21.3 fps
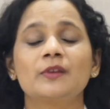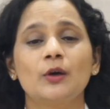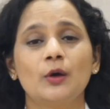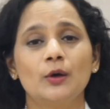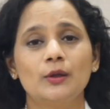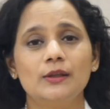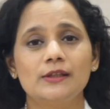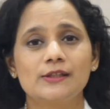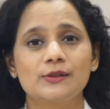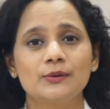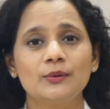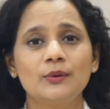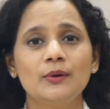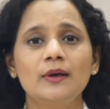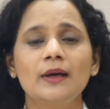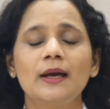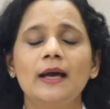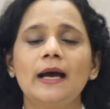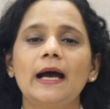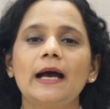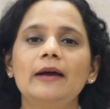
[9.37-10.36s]
Also,
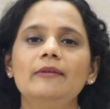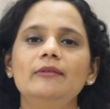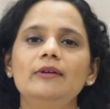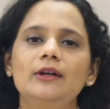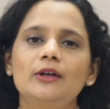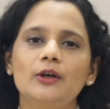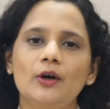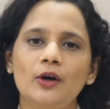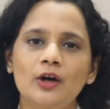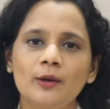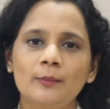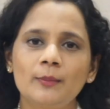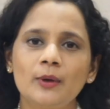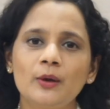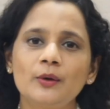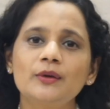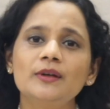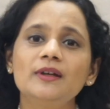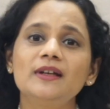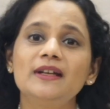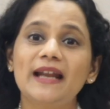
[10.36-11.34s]
I will talk
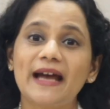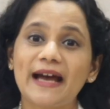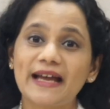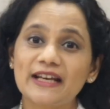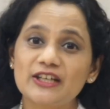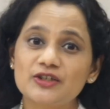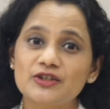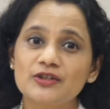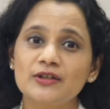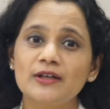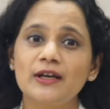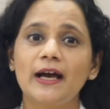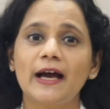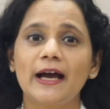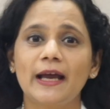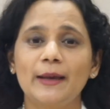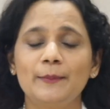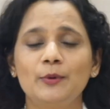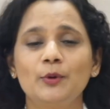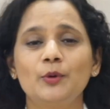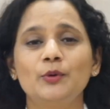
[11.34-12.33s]
about a natural
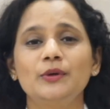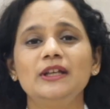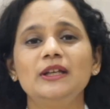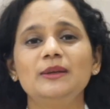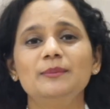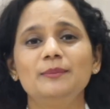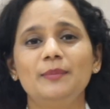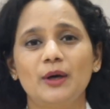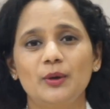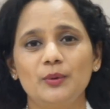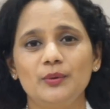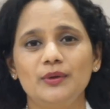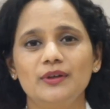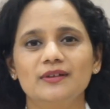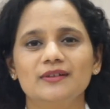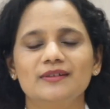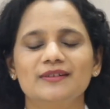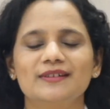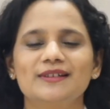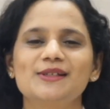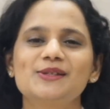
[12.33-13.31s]
high protein
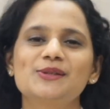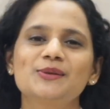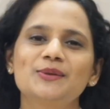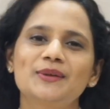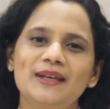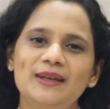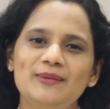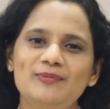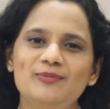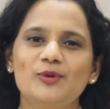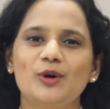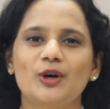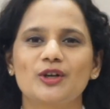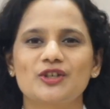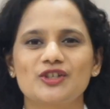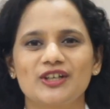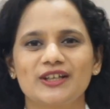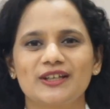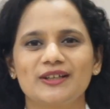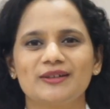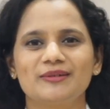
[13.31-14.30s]
powder, so keep
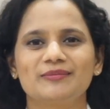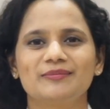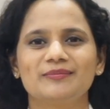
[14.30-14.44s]
watching.